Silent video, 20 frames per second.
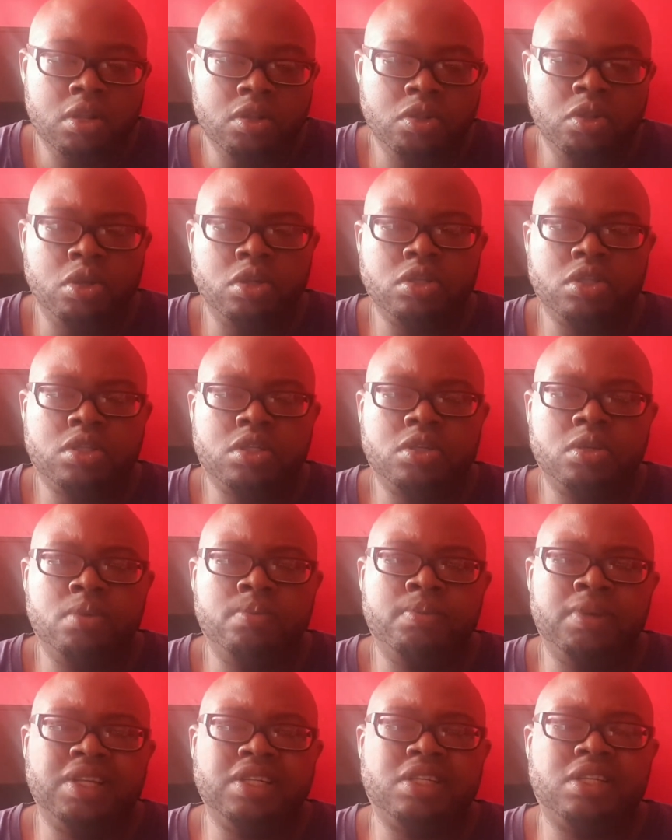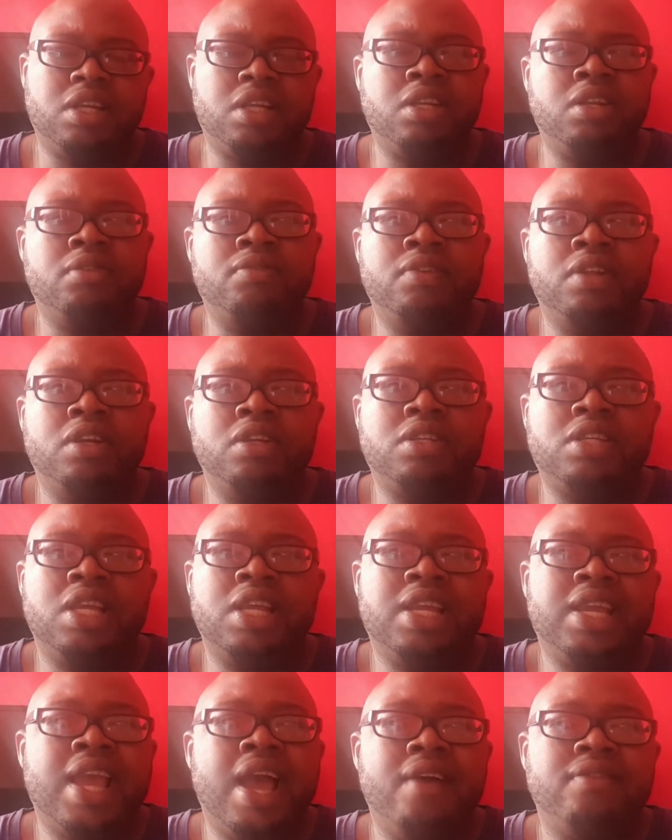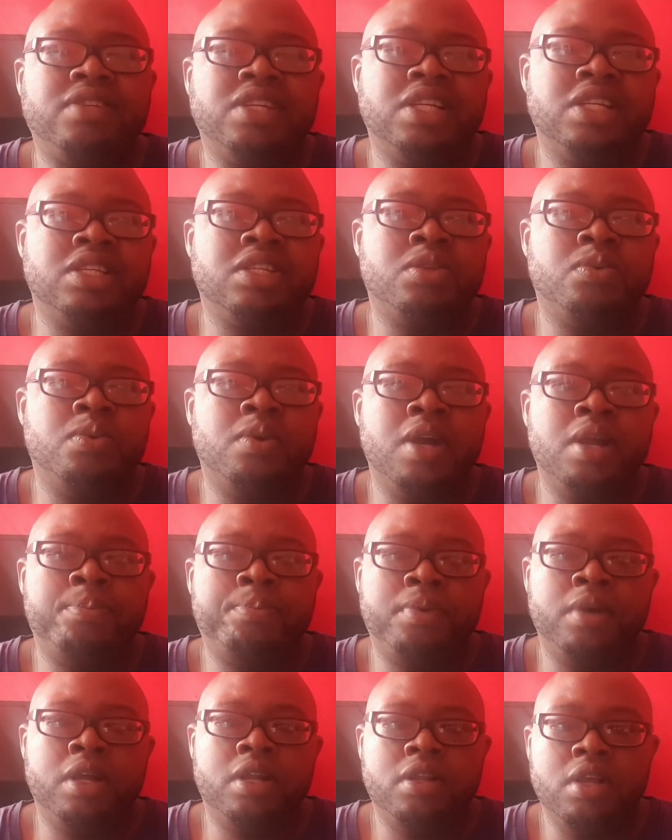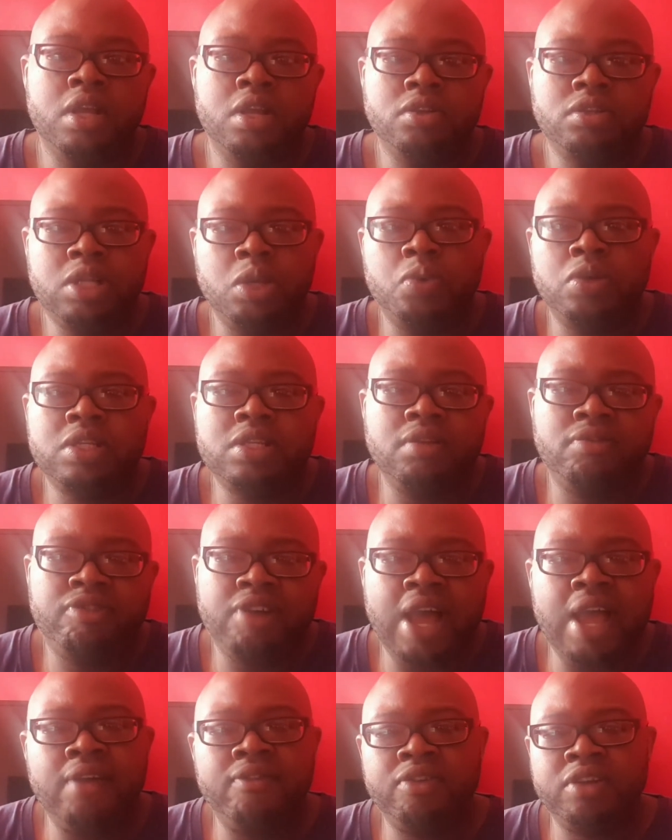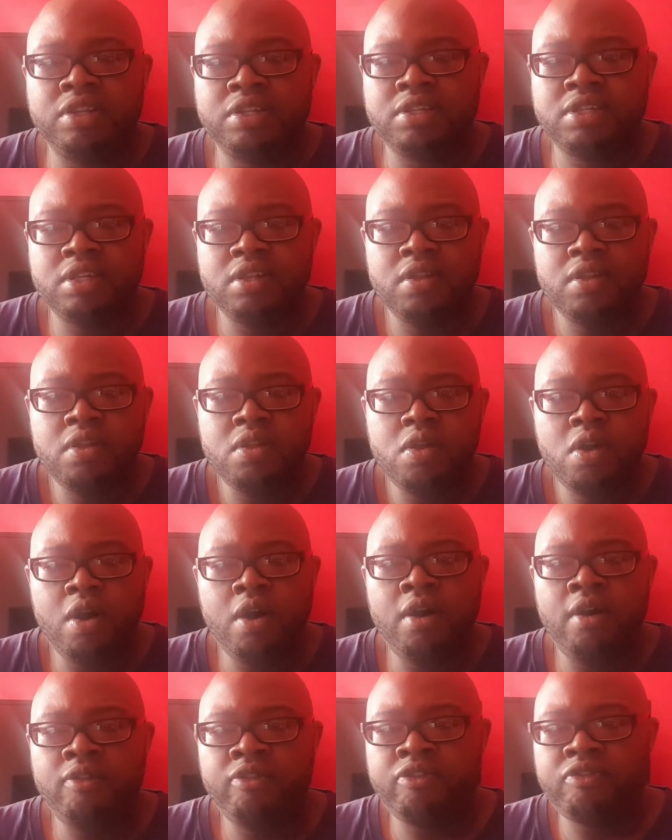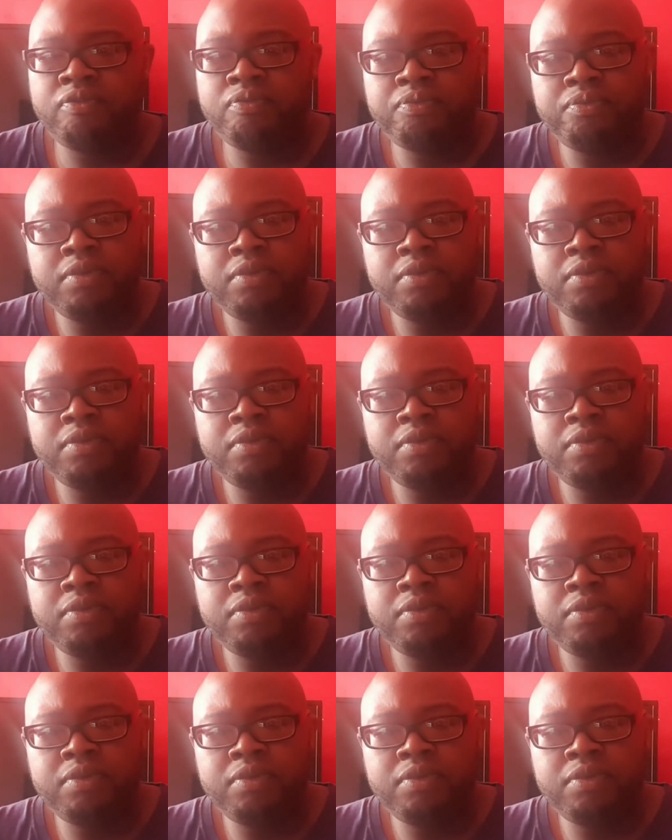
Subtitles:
not so much, I don't even know how to say captured is the word, but they were survivors of